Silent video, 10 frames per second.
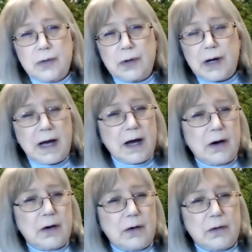
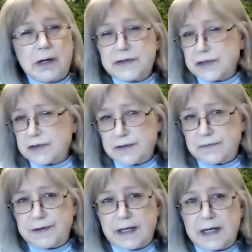how a
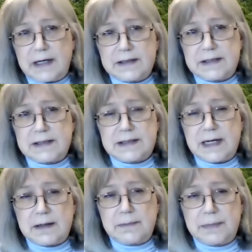certificate in
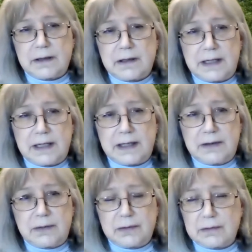sustainability